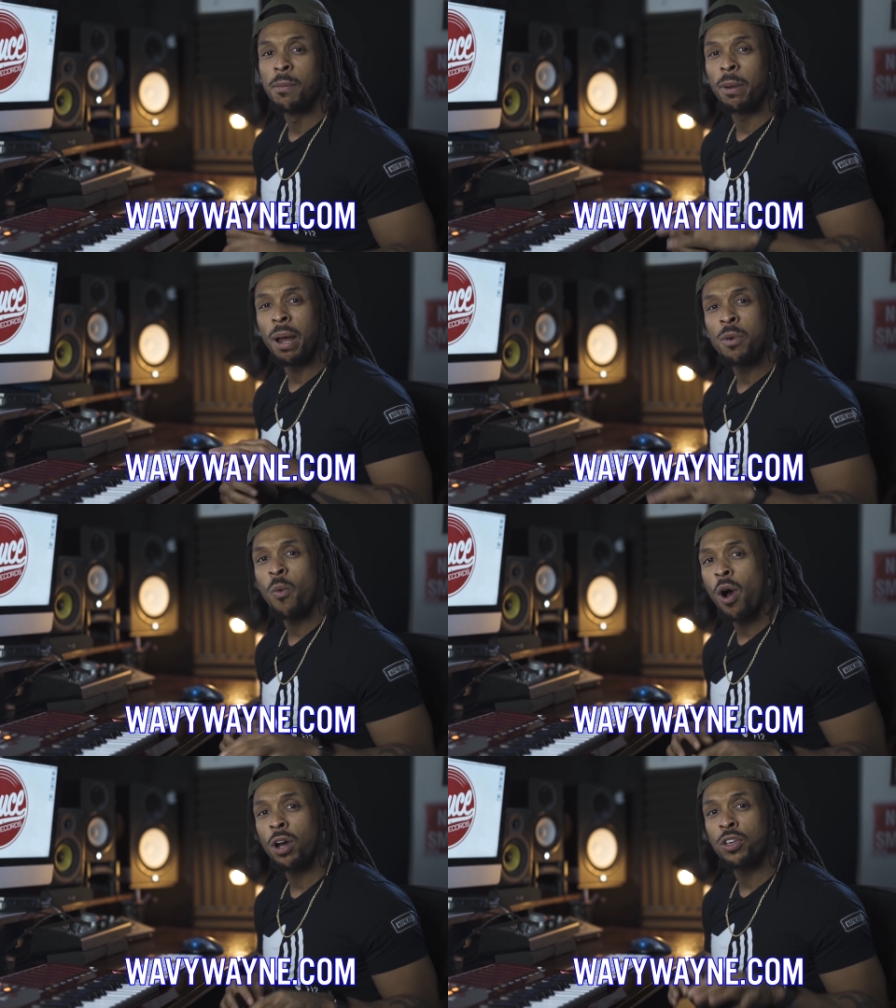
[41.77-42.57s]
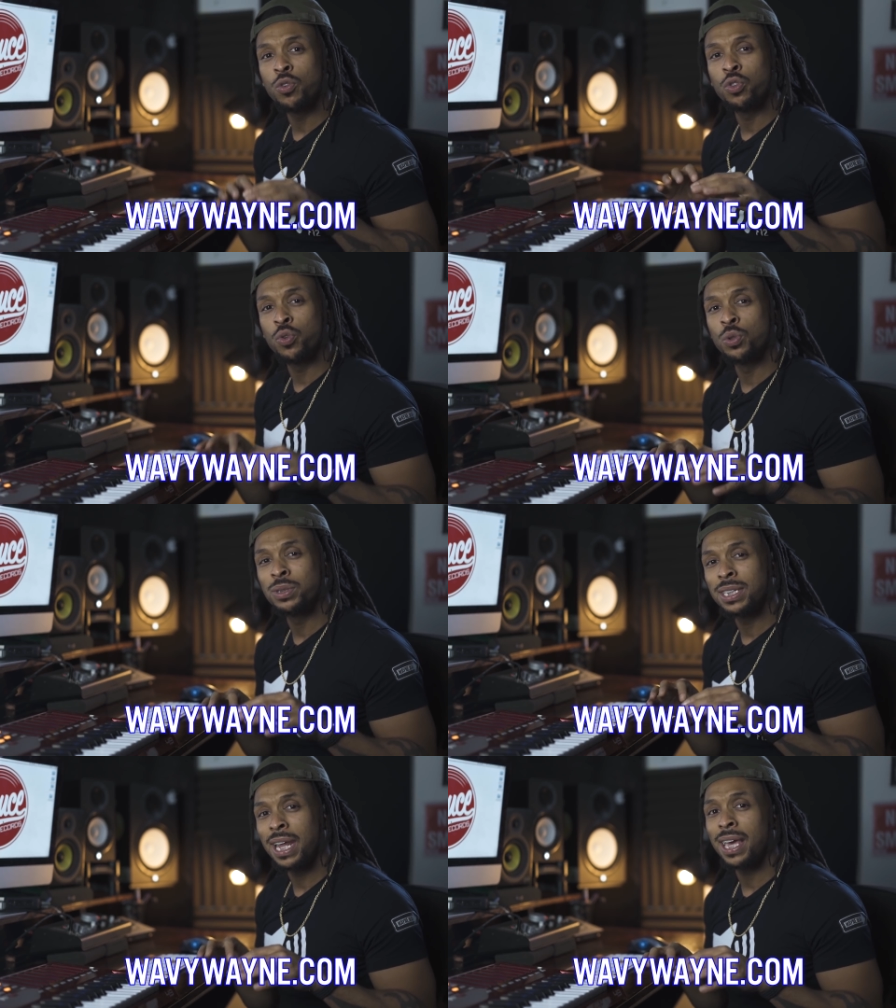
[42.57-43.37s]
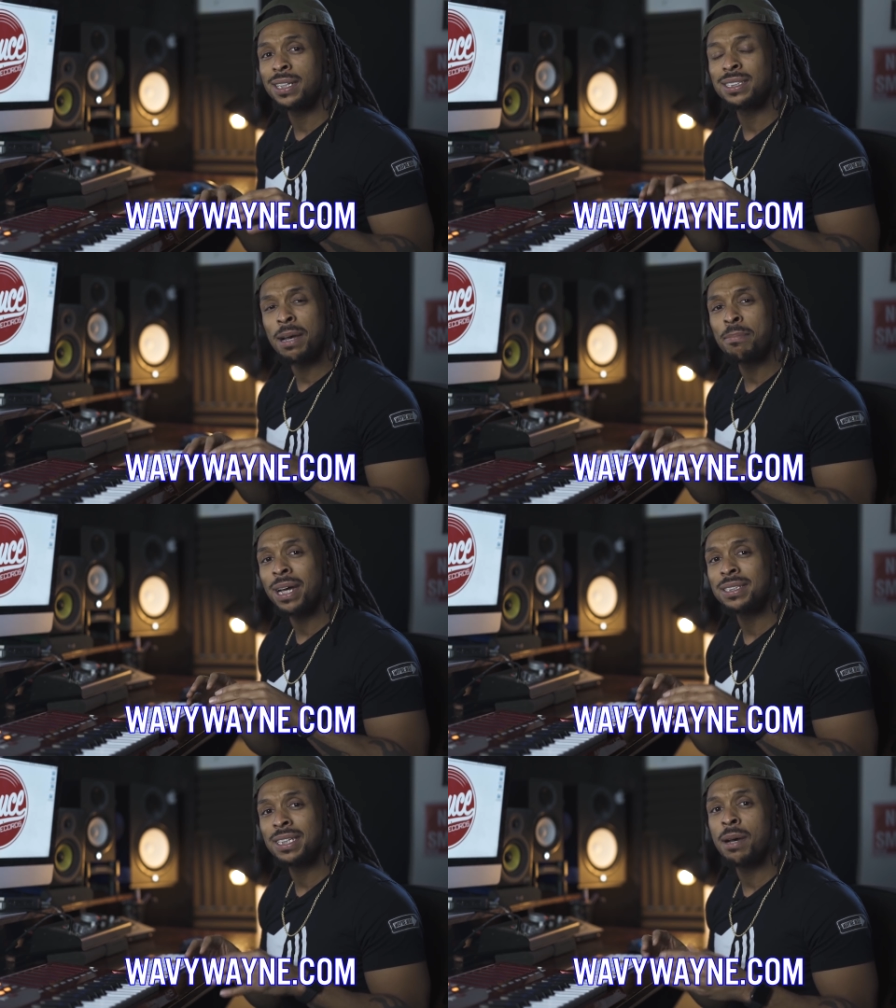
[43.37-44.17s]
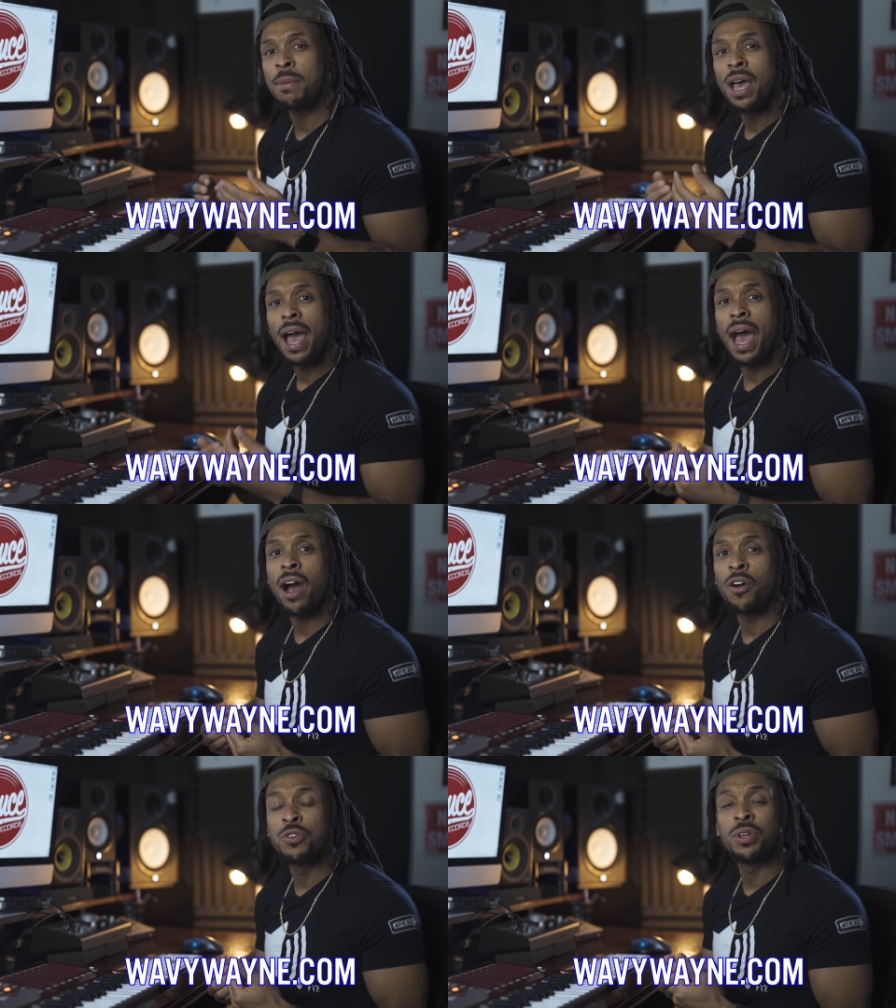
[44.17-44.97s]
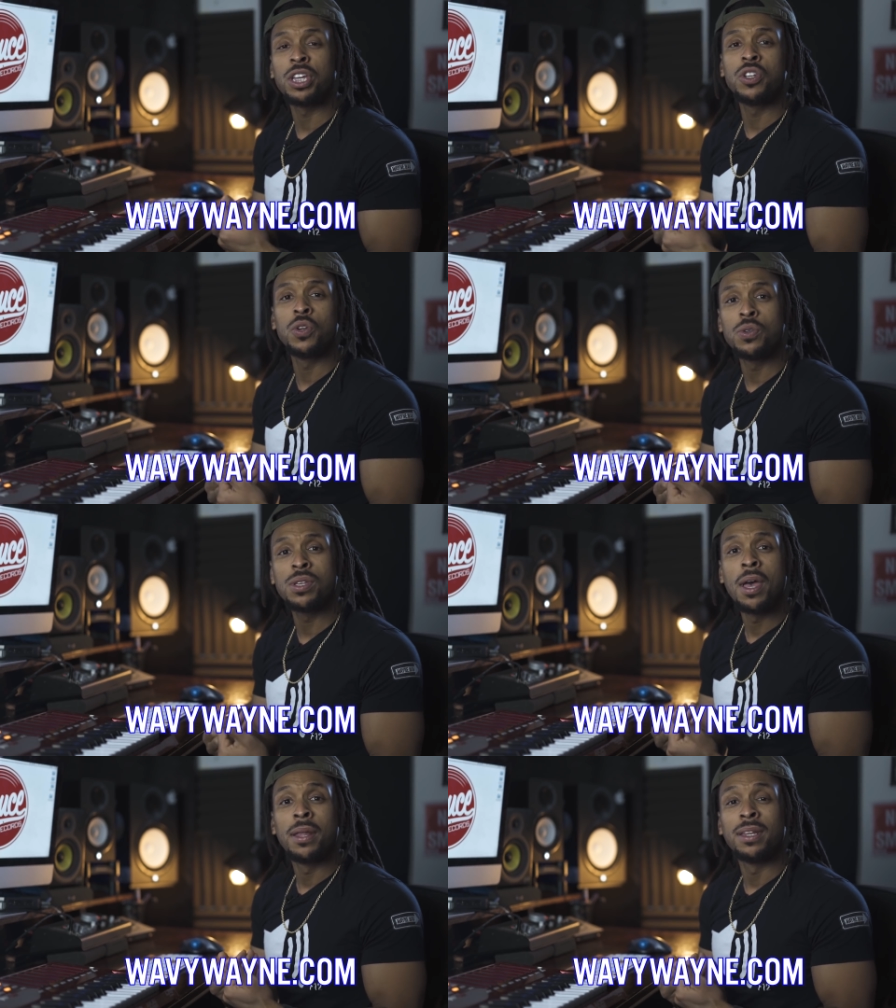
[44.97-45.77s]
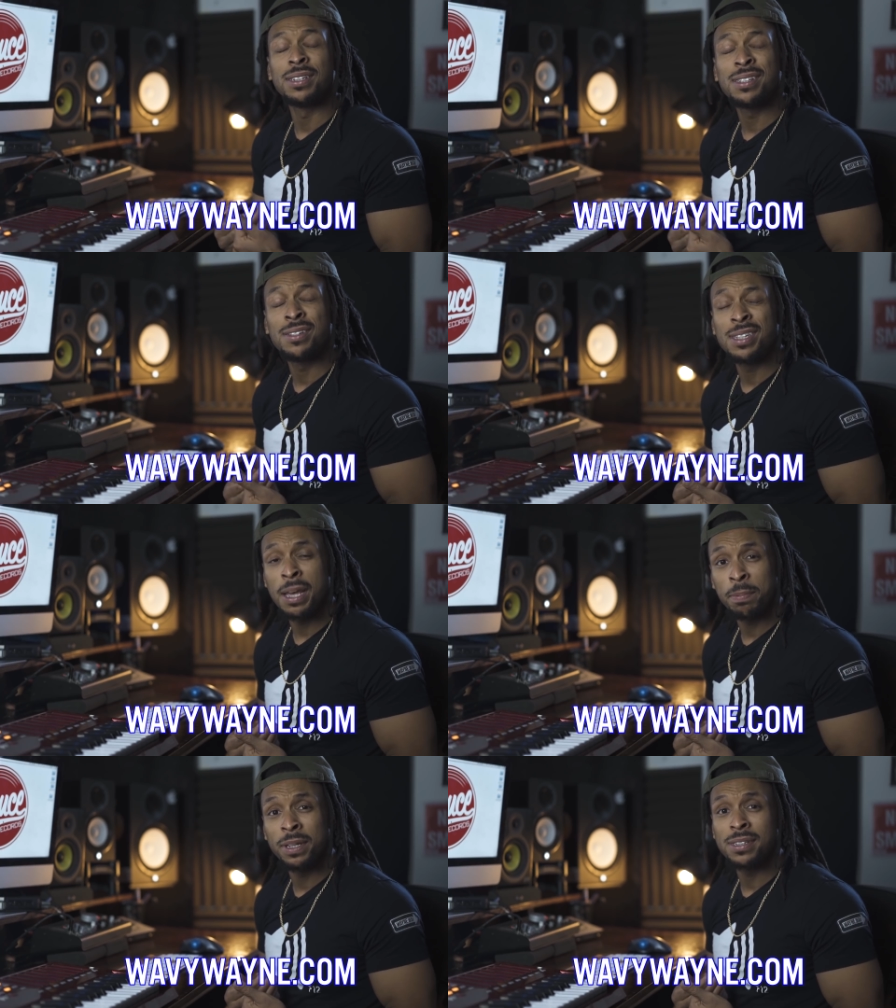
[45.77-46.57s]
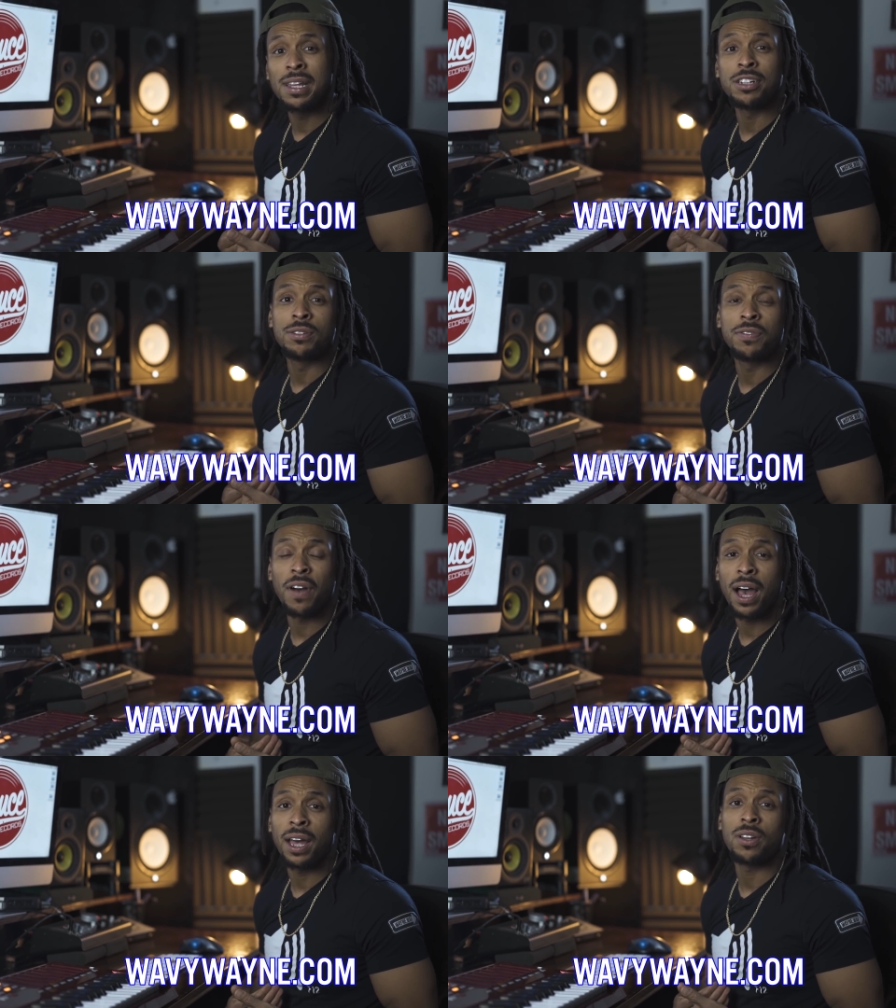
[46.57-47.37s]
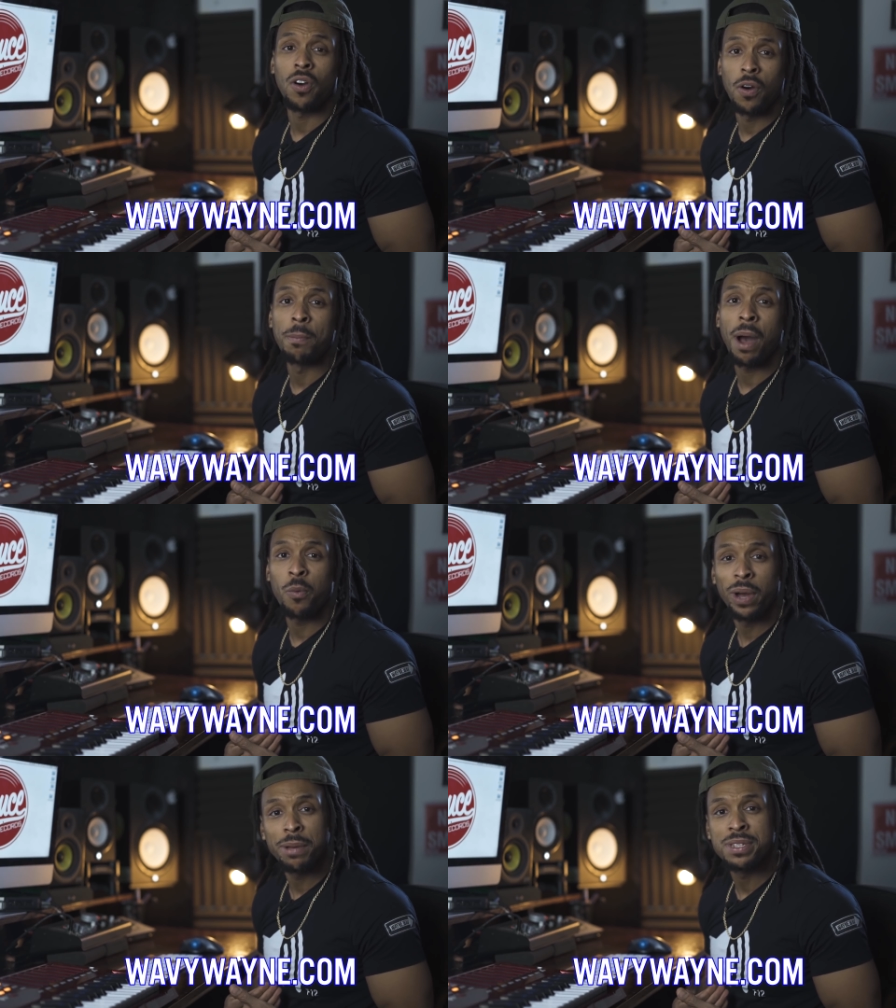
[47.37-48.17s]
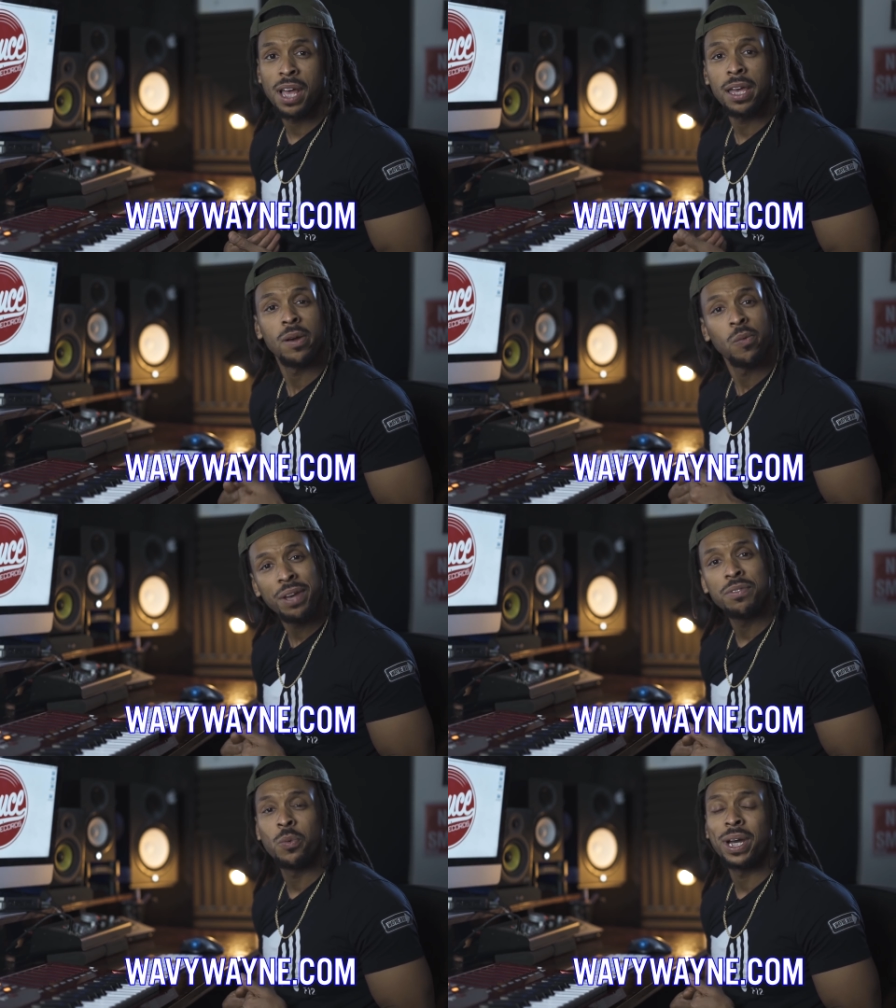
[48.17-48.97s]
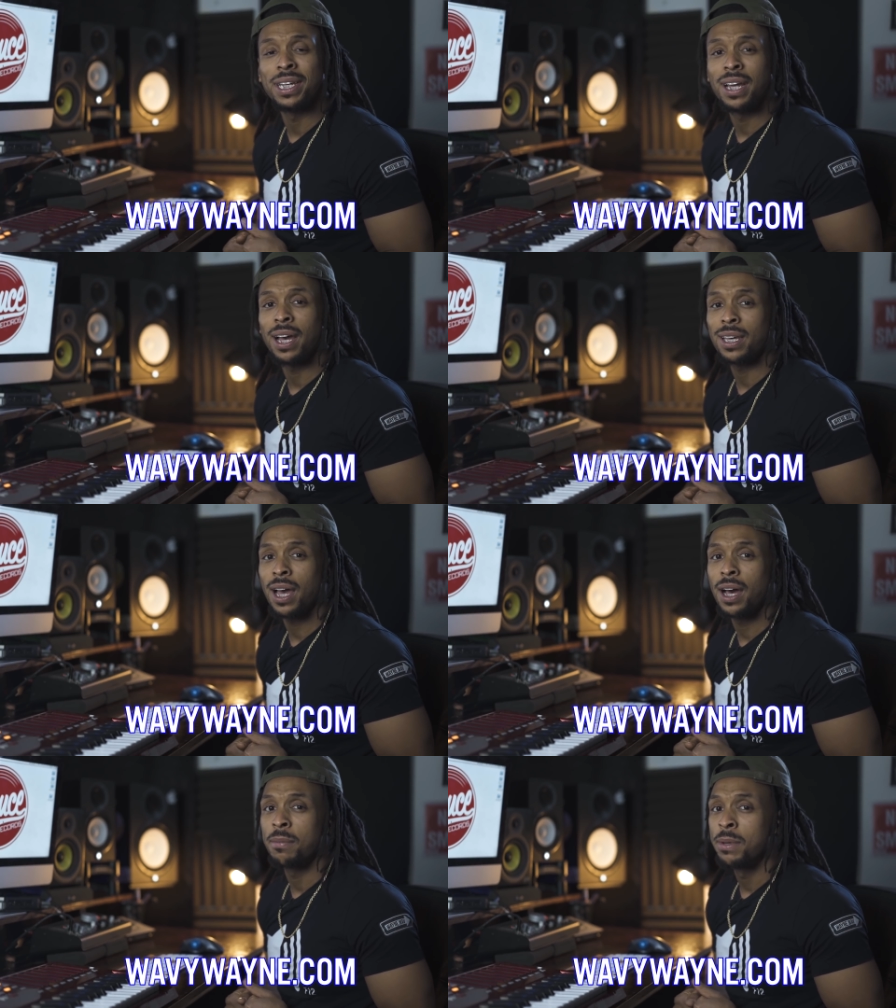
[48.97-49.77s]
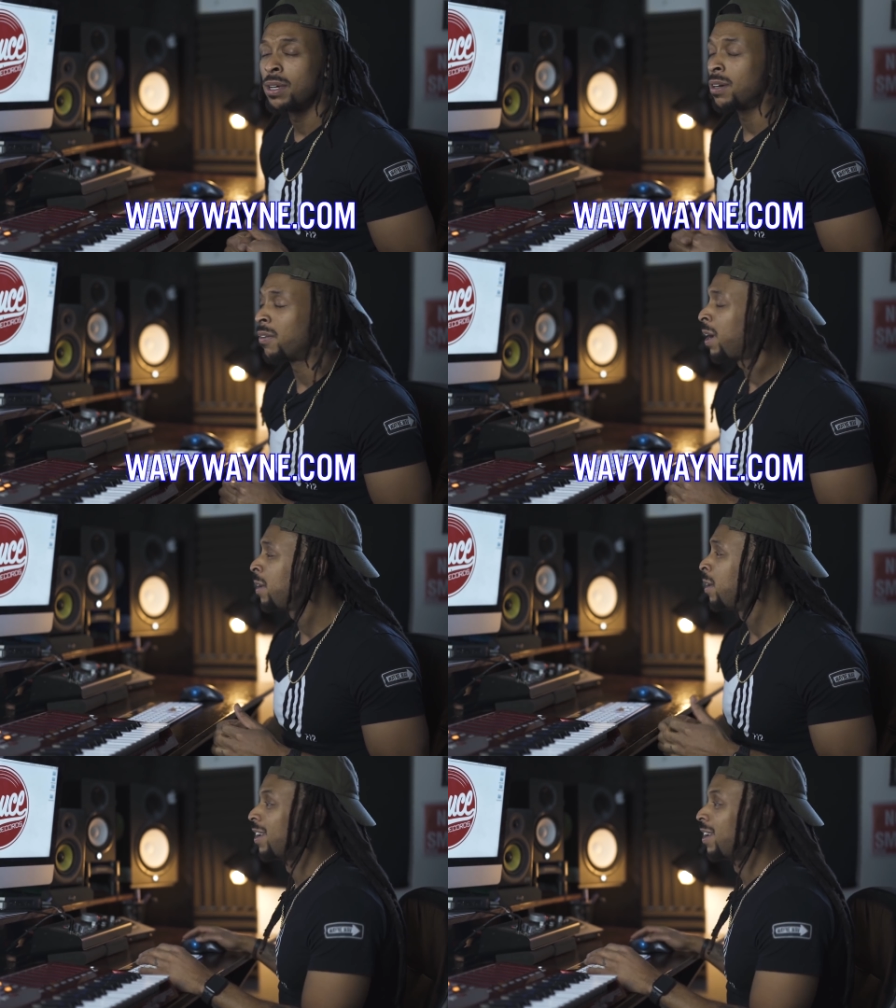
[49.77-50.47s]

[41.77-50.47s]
But I'm gonna walk you through today, step by step, how you can use the templates that you find on my website, wavywayne.com. All right.